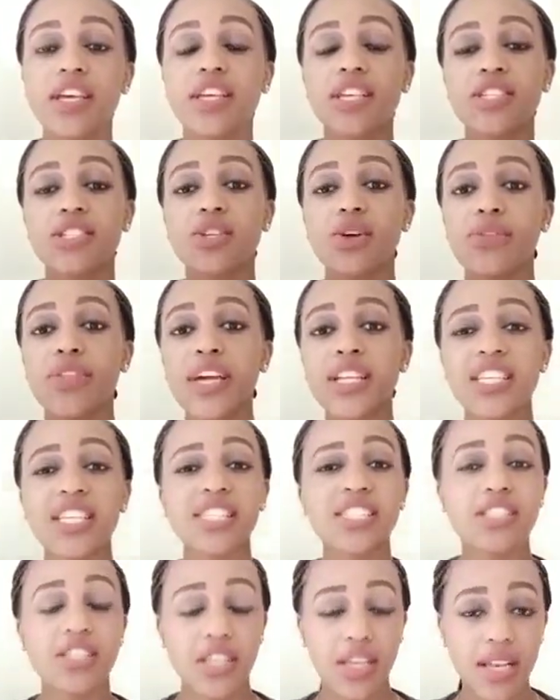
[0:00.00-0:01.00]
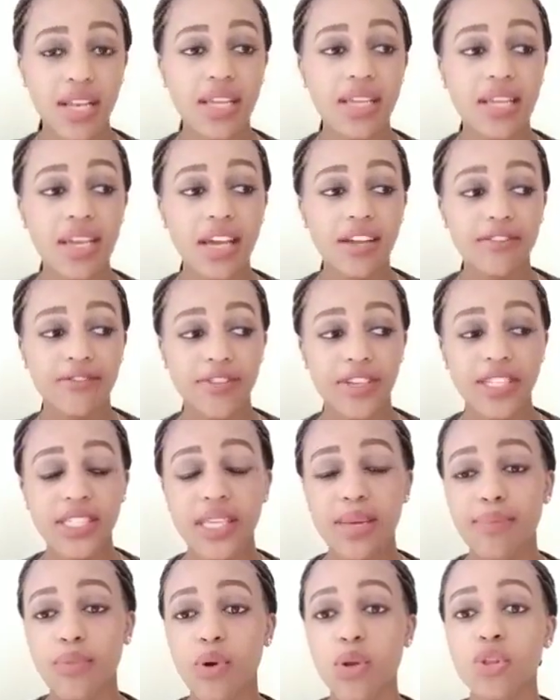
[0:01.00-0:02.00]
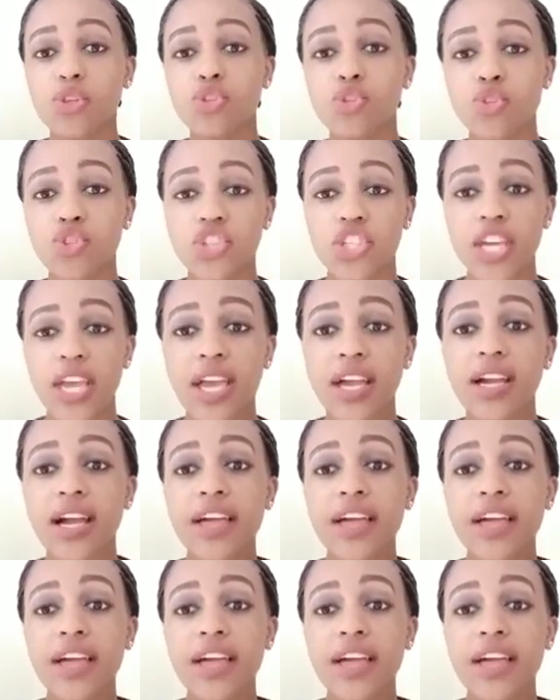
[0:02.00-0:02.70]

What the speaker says: So that is really advisable to check.